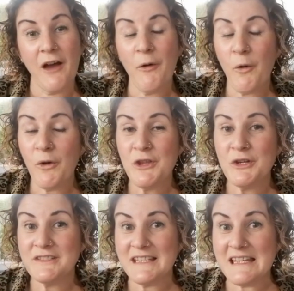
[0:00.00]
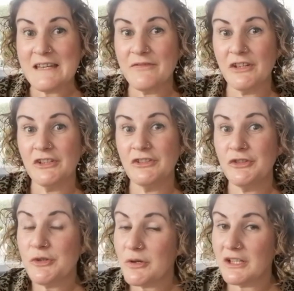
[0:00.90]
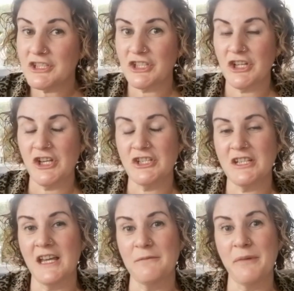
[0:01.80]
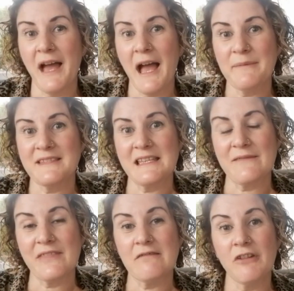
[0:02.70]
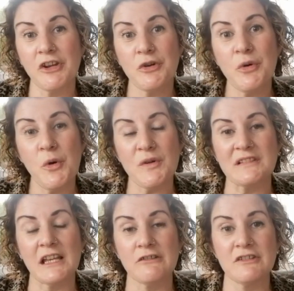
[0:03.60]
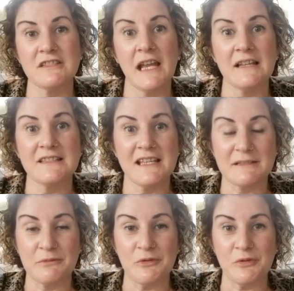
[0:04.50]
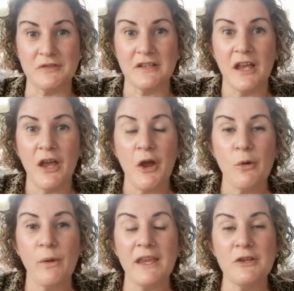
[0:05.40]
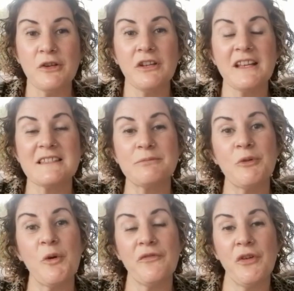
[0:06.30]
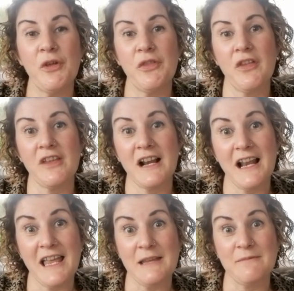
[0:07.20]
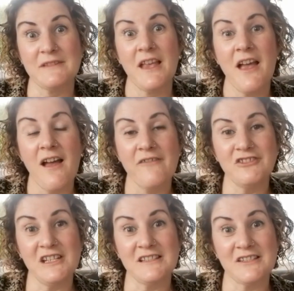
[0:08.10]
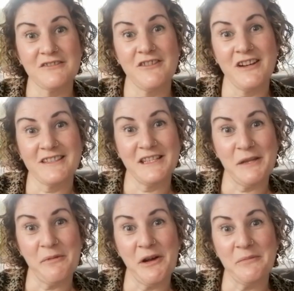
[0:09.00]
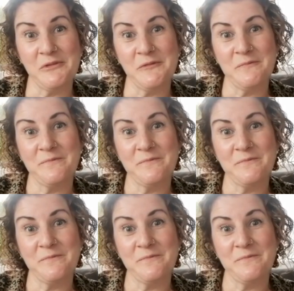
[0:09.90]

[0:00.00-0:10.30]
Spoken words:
Or you could even Google a church and perhaps see if they run a course like Christianity Explored, where you can explore further the claims of Jesus Christ in the Bible.